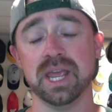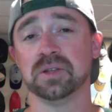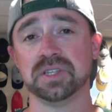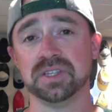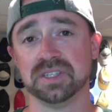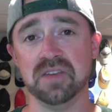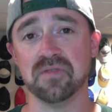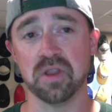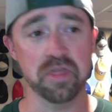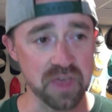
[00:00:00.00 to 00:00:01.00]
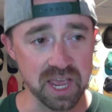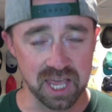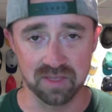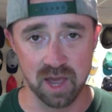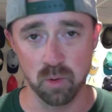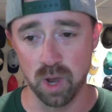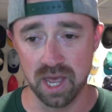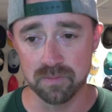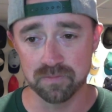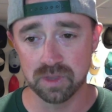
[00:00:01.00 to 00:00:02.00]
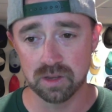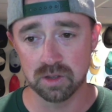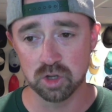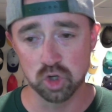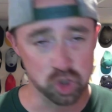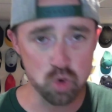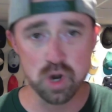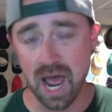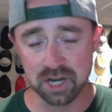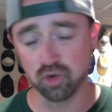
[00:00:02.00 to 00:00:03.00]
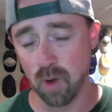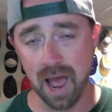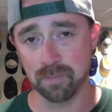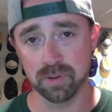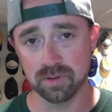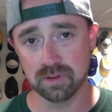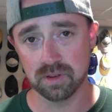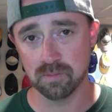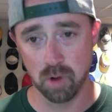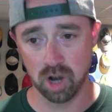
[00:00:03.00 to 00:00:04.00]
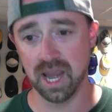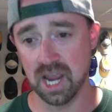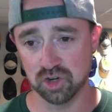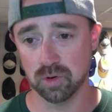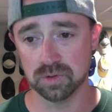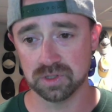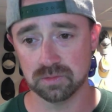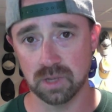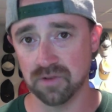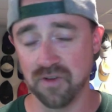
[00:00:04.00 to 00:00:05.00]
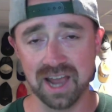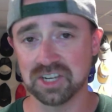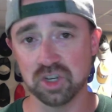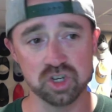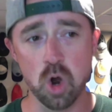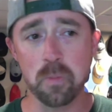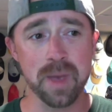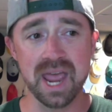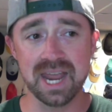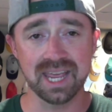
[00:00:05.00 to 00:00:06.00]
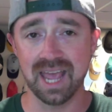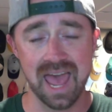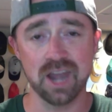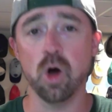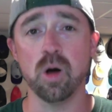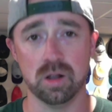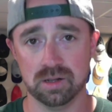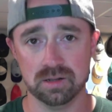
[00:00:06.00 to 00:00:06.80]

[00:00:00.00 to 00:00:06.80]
else is even thinking that way, do not drop Mark Andrews. In fact, don't panic at all.